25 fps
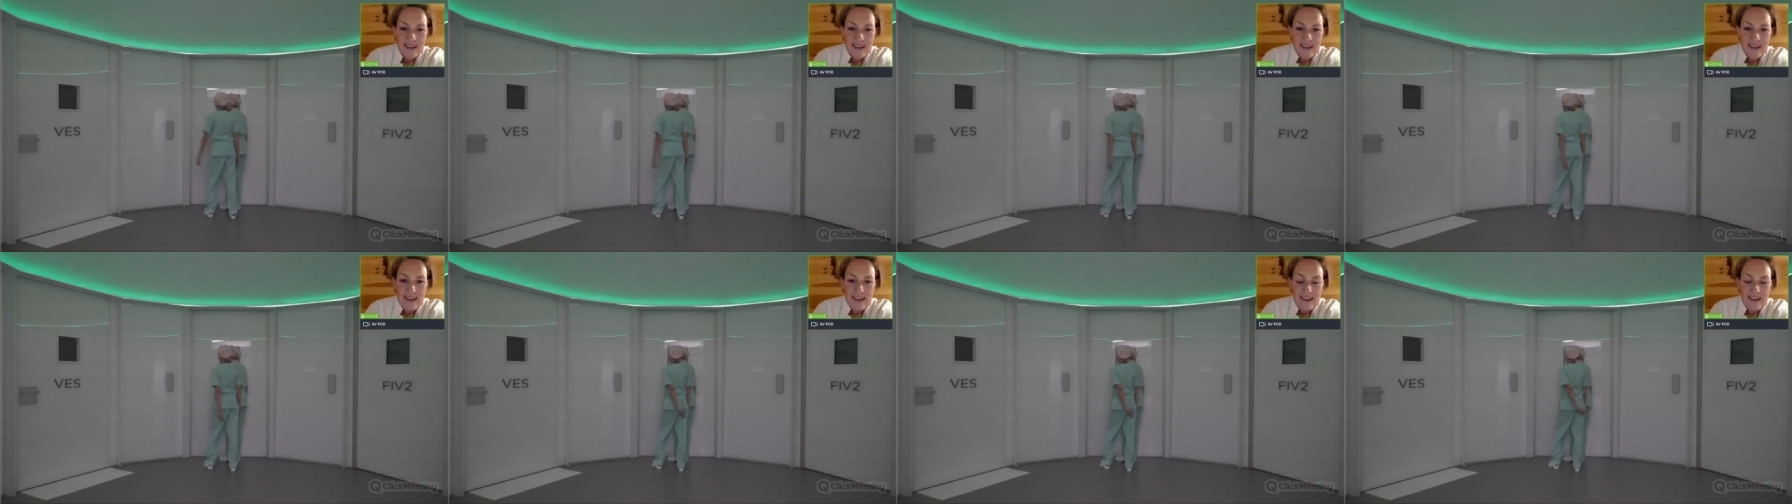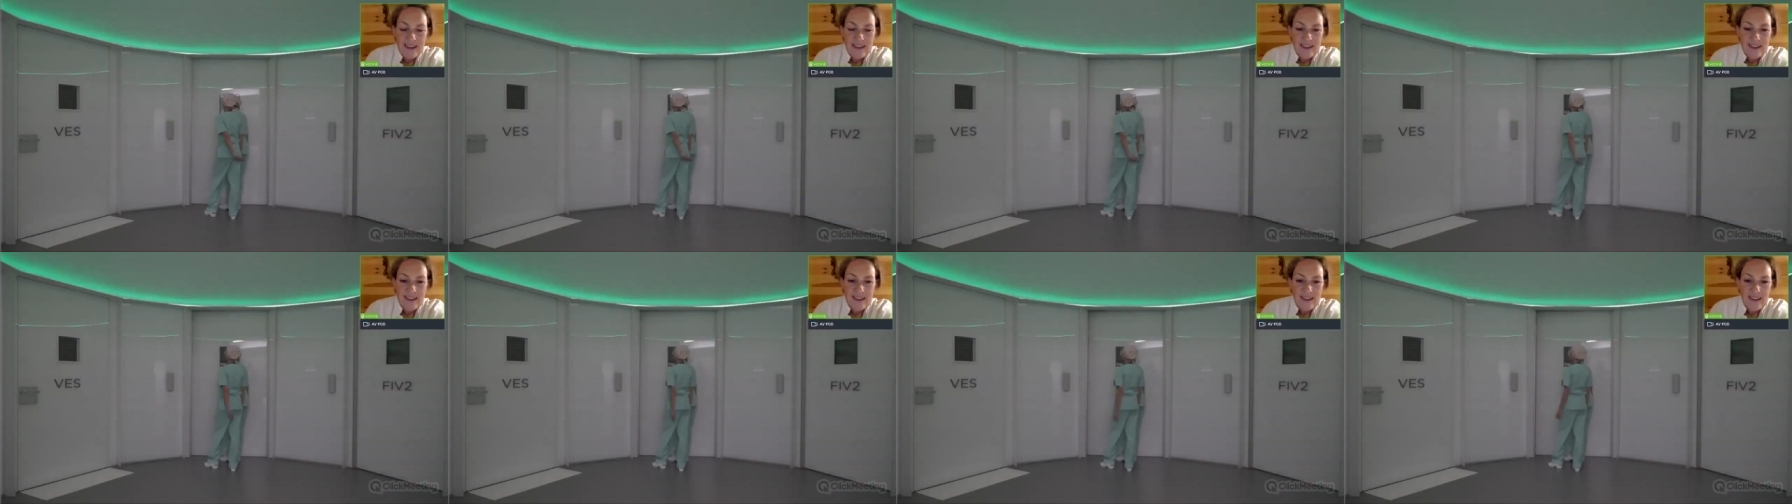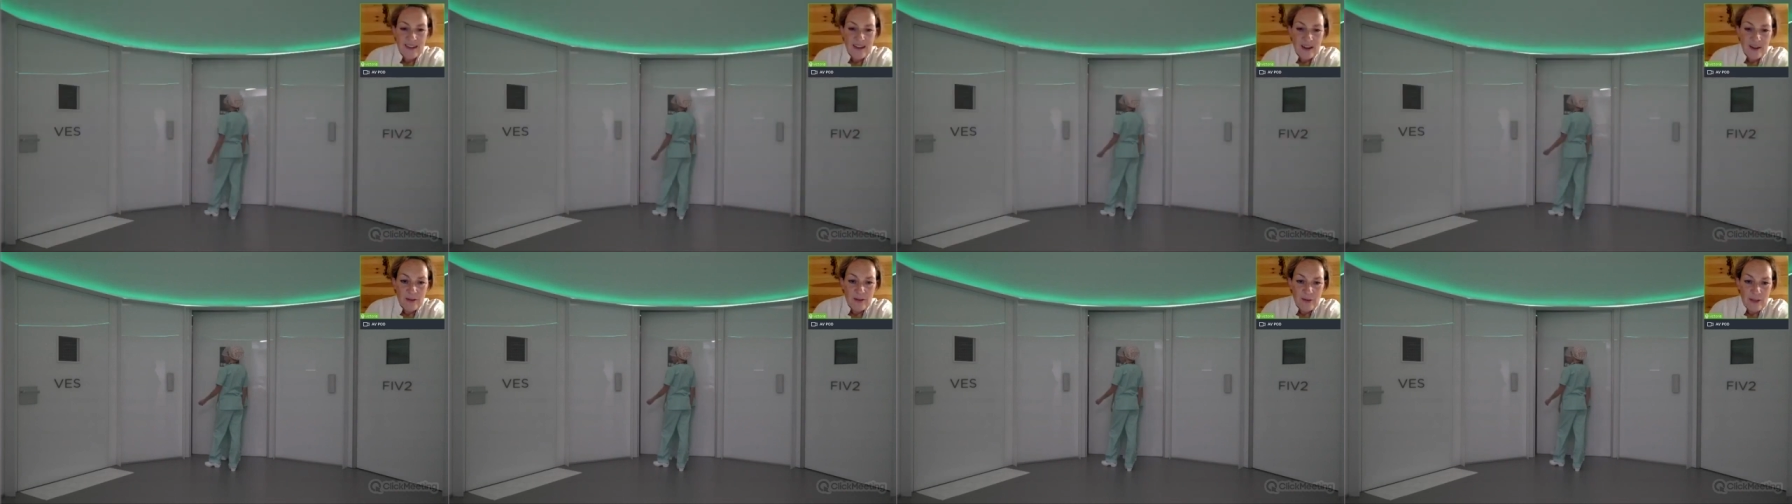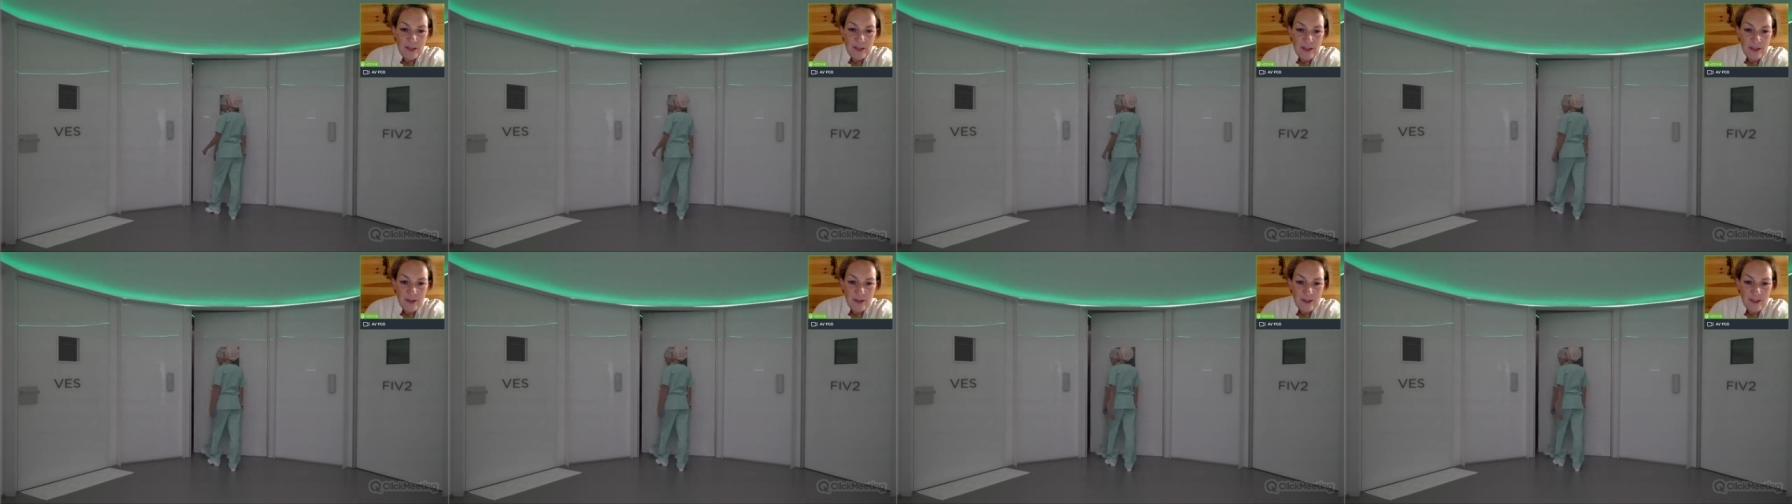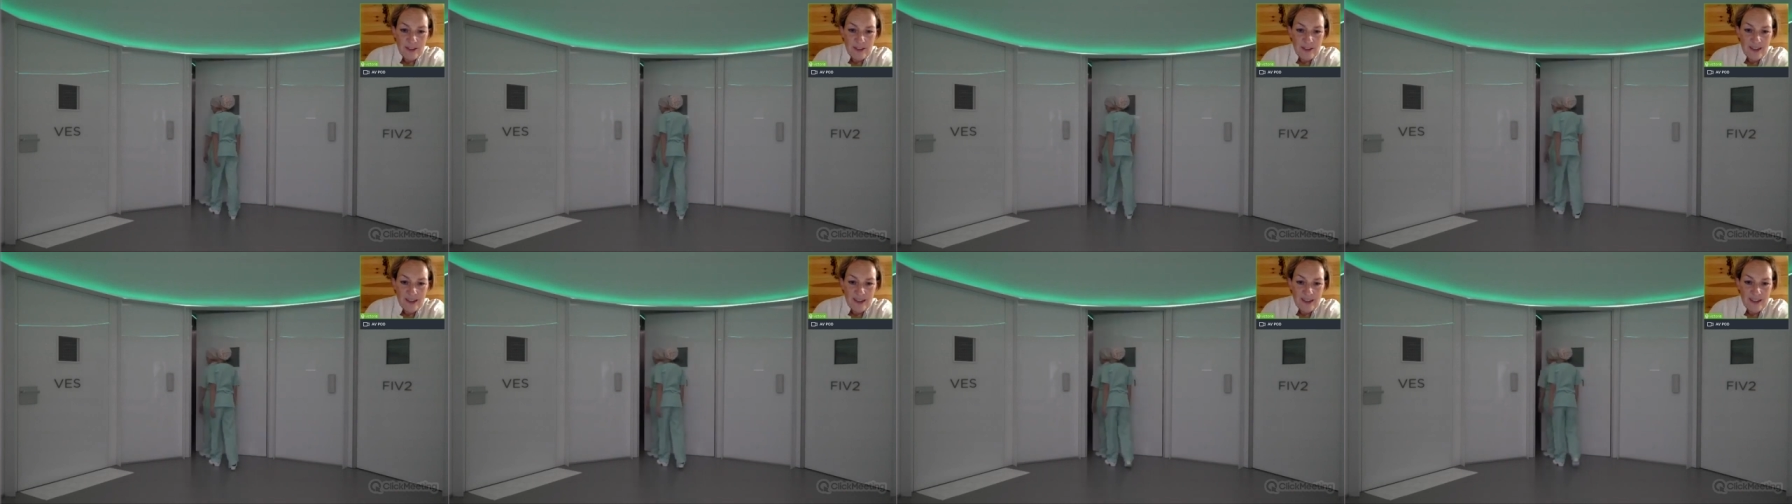Here's the side we don't
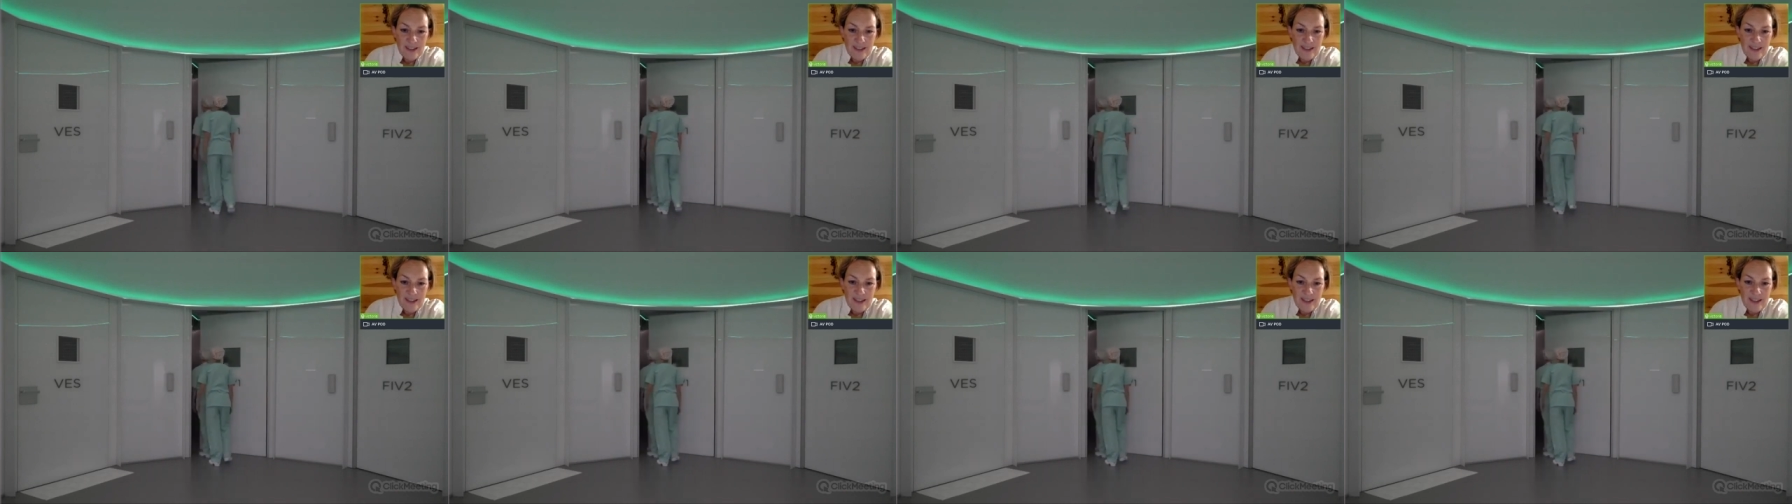see. This is